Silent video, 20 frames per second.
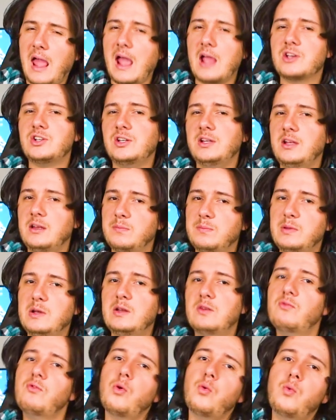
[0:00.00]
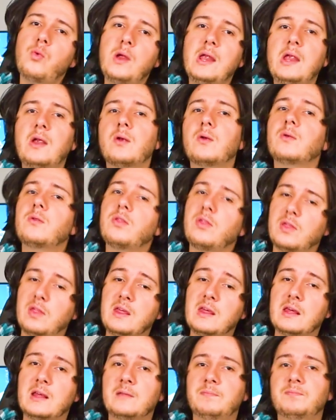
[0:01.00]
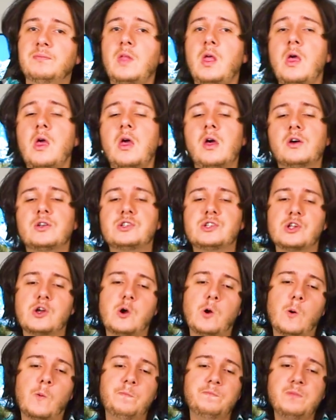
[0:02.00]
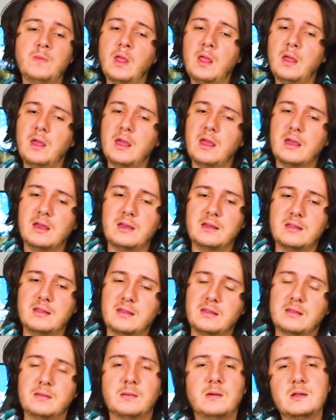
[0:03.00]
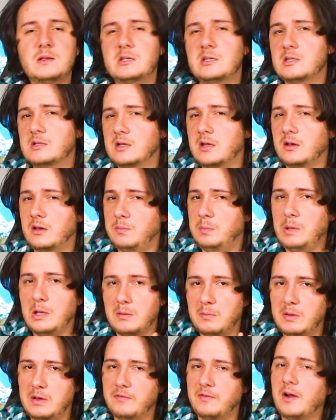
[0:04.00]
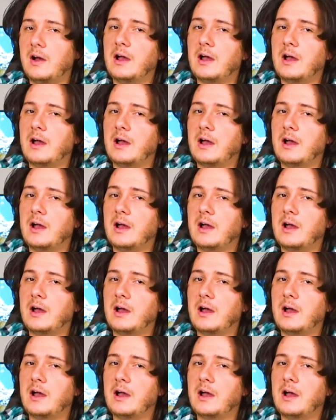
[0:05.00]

actually a bit of a weird thing. So this is going to be a bit of a